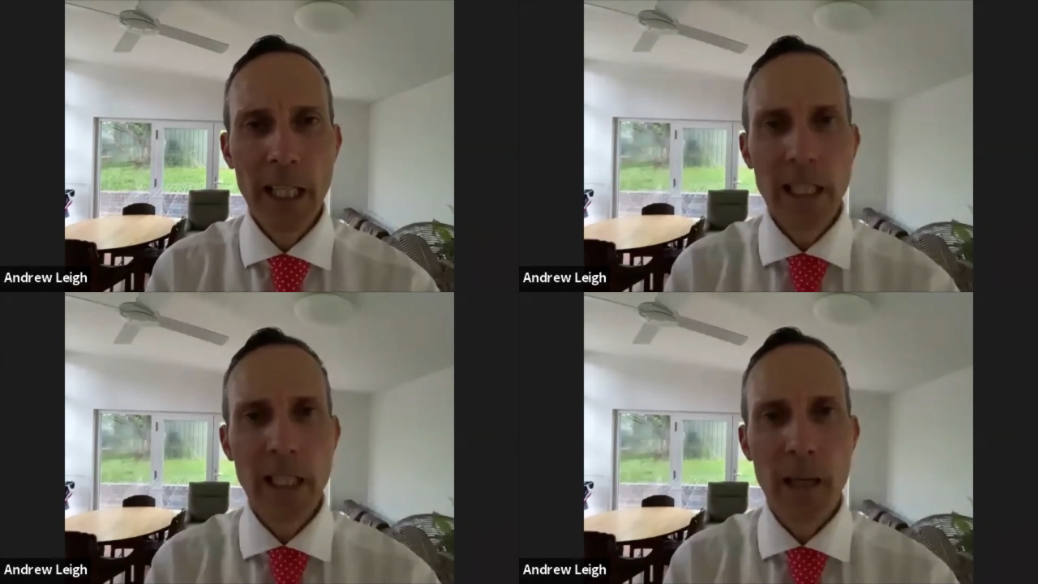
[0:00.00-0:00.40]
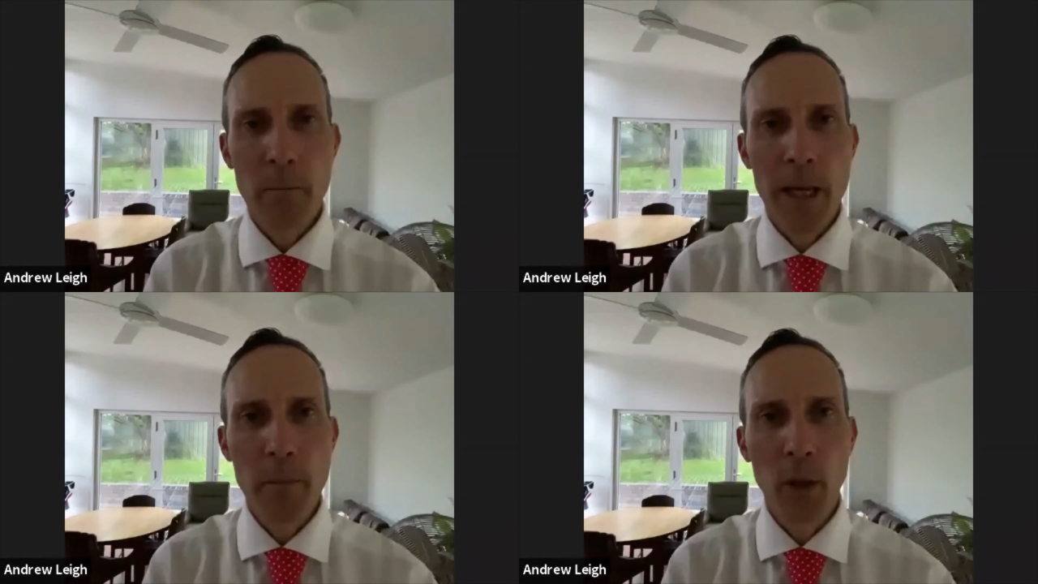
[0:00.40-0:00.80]
You get
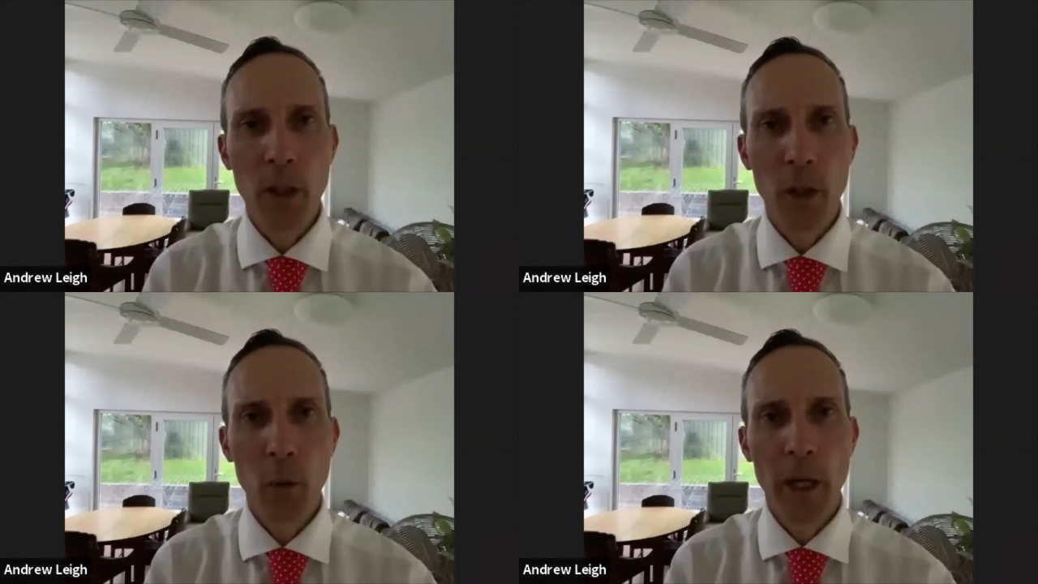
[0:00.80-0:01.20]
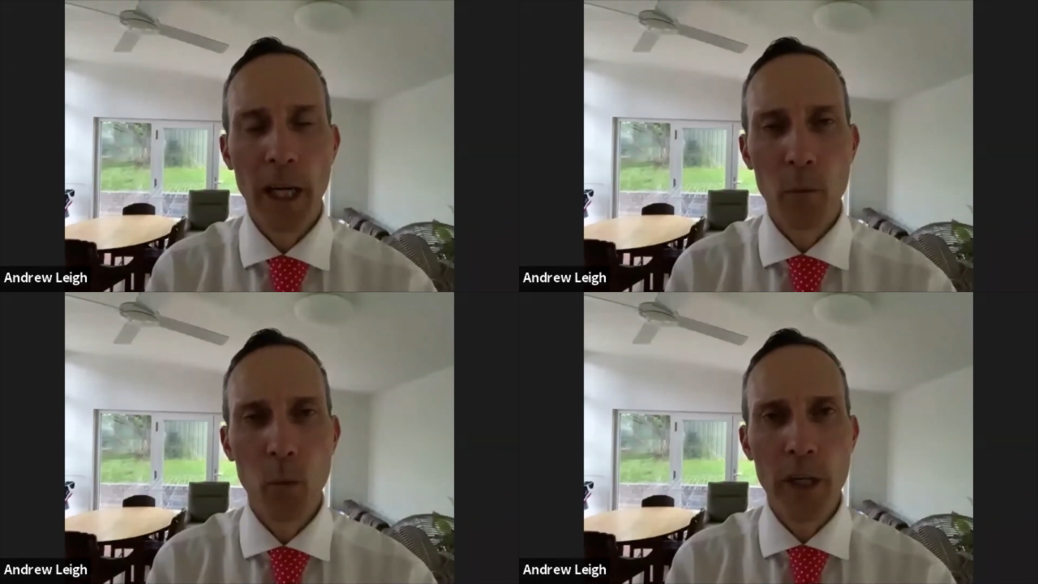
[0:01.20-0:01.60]
people who
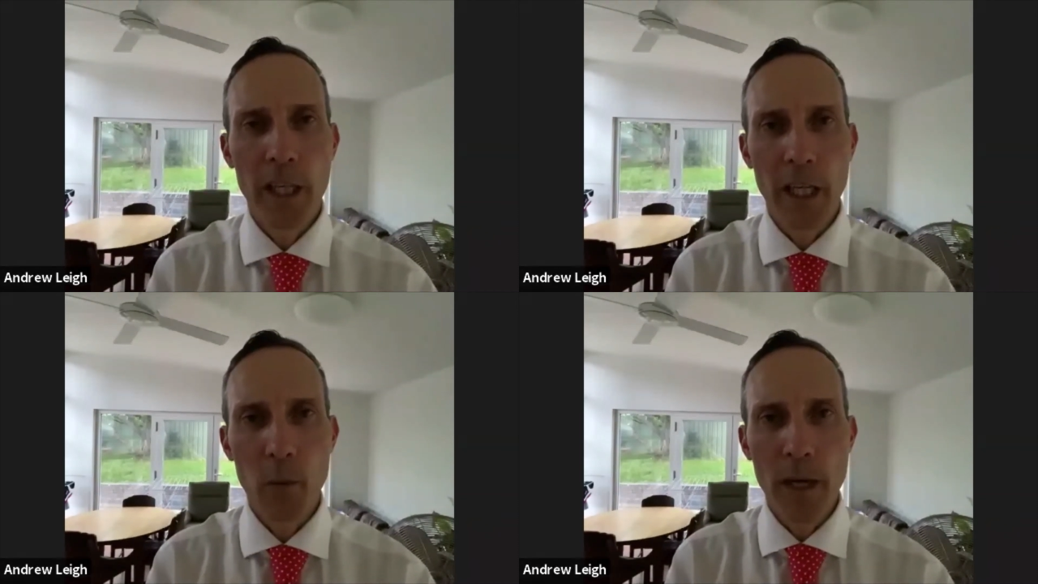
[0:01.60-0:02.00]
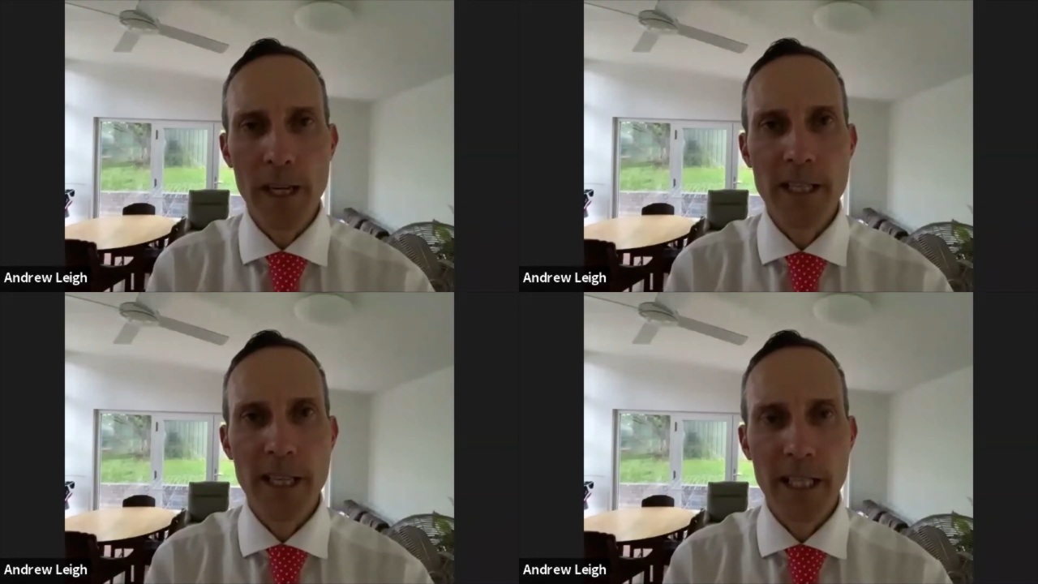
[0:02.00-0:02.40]
are working in
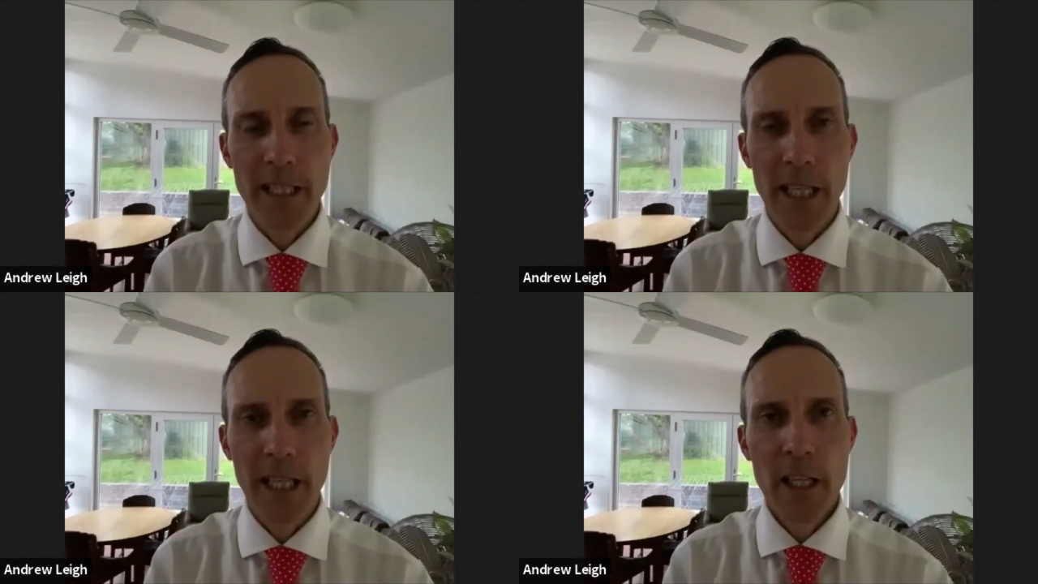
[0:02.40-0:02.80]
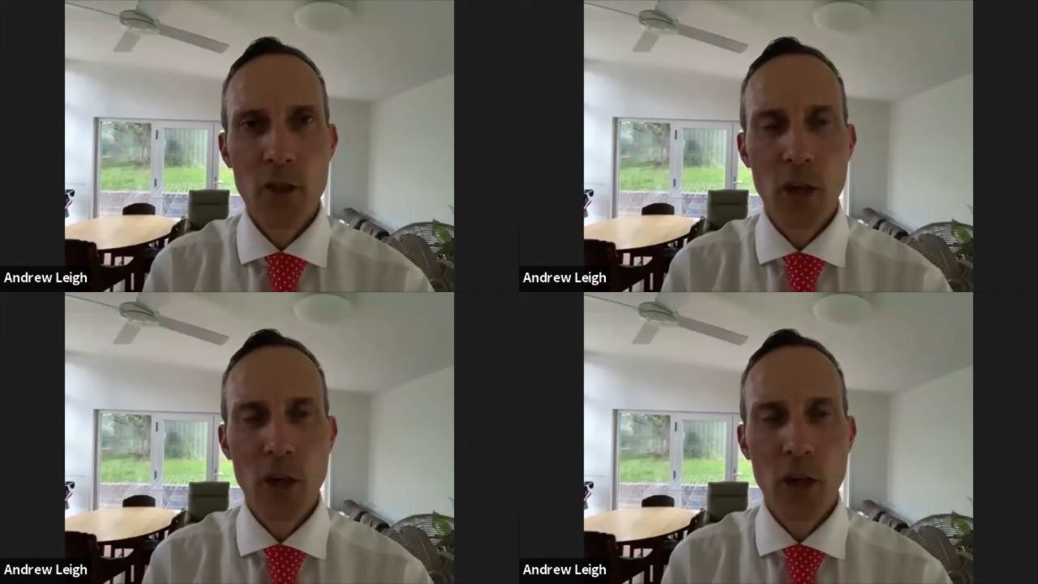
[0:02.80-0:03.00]
one sector